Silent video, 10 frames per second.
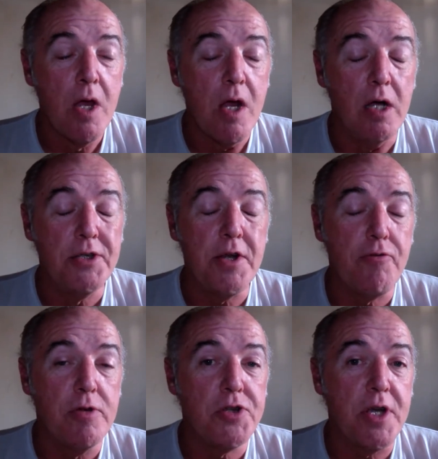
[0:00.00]
a
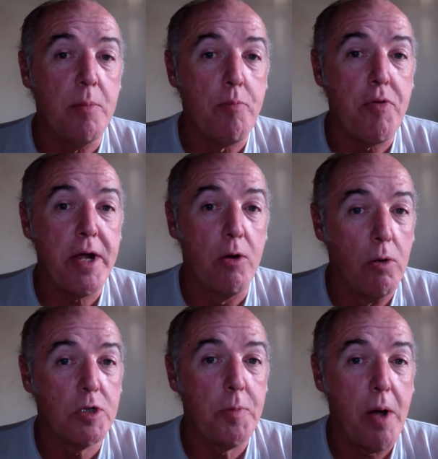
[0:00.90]
difference in brake
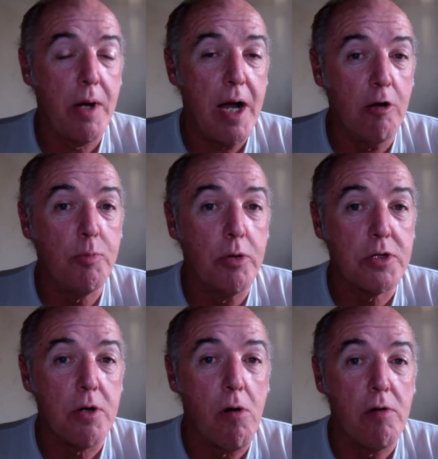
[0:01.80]
horsepower output
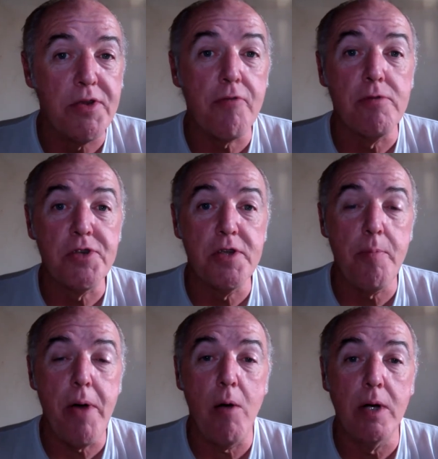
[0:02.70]
or a difference in the
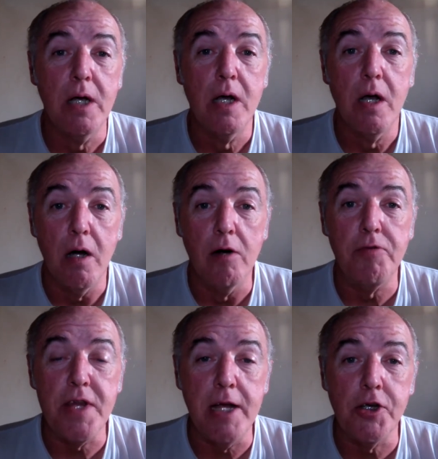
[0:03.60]
power of
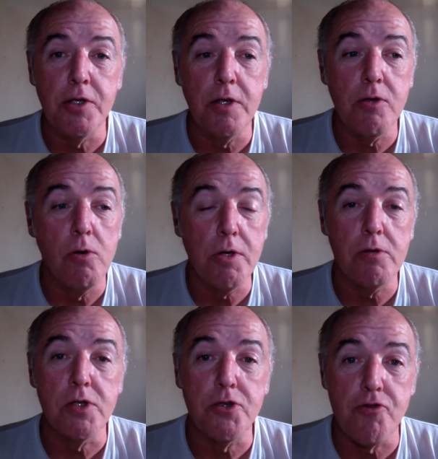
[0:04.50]
the engine that you're
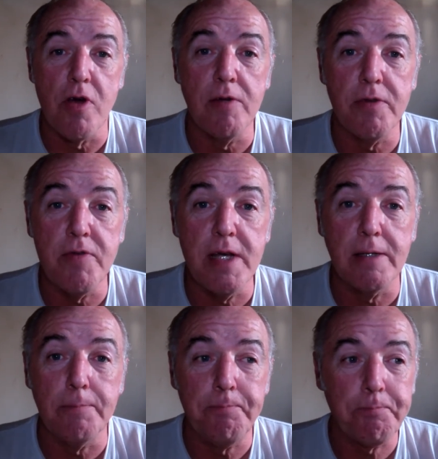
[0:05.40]
using to drive the vehicle.
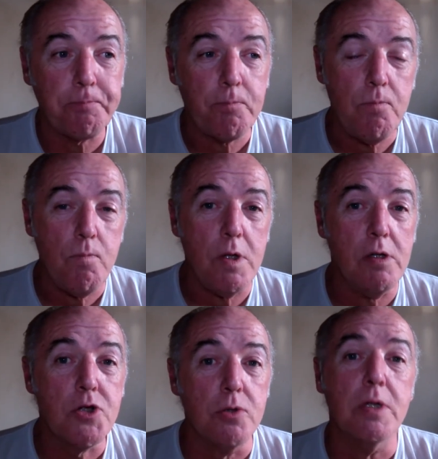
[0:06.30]

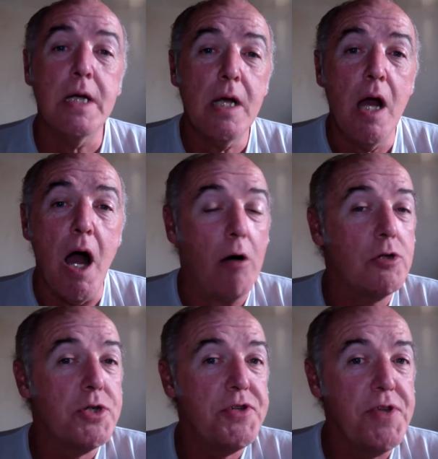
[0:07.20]
So, I was
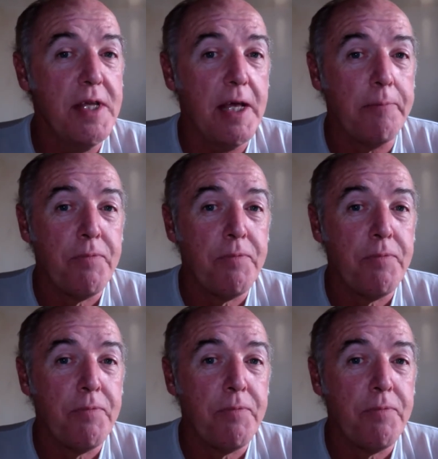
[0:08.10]
just thinking,